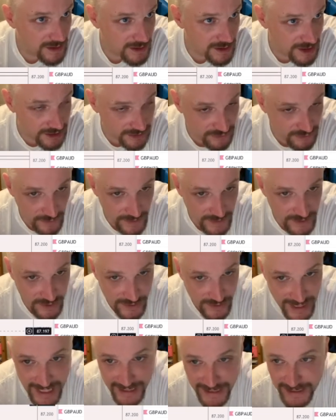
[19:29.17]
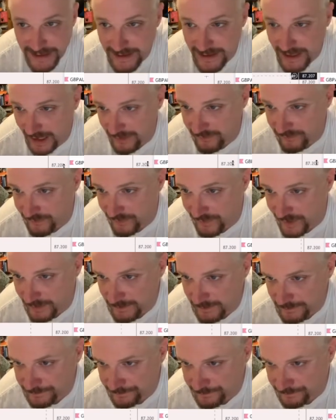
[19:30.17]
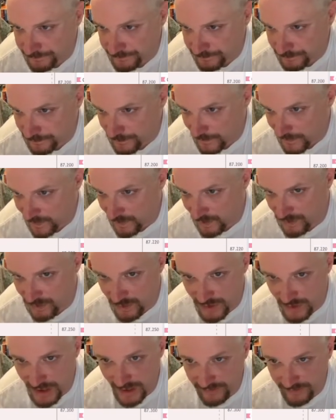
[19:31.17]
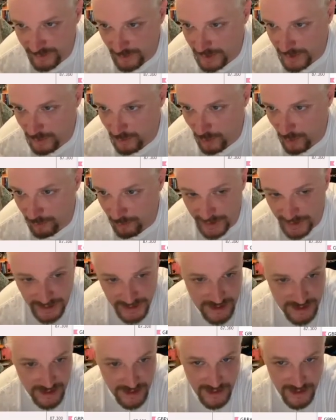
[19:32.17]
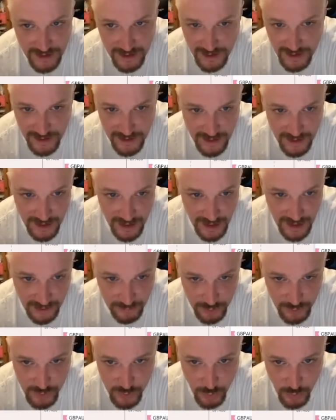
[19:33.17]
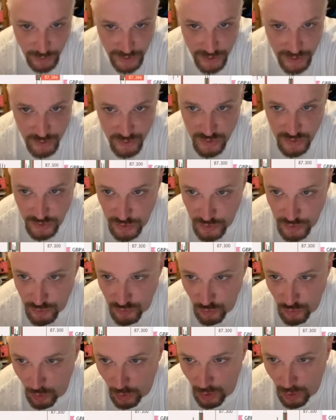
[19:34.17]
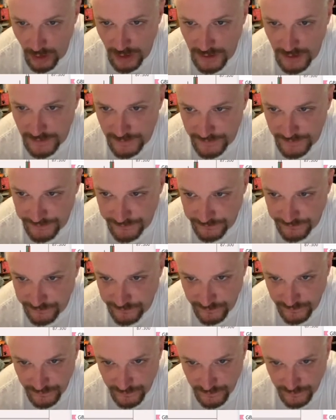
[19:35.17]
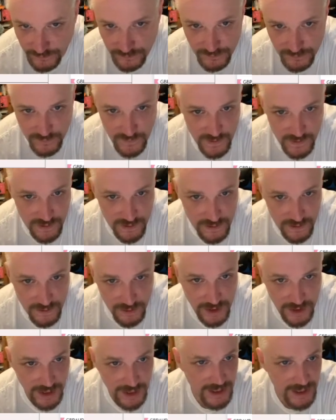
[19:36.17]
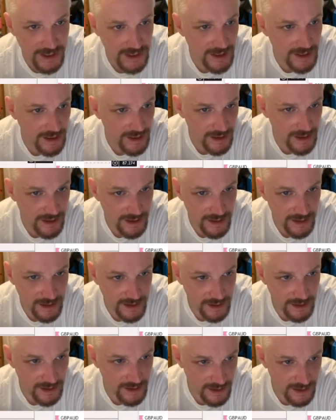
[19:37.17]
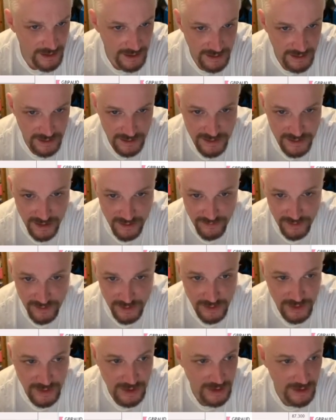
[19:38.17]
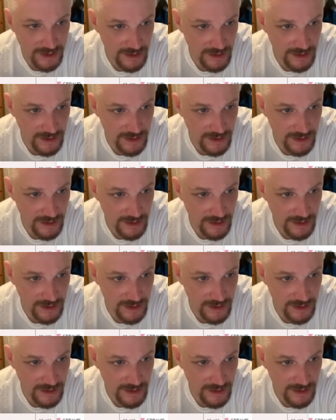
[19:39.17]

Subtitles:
you can do this on any time frame, it doesn't just have to be the 1 minute. I just want you to draw. Okay, let's have a look.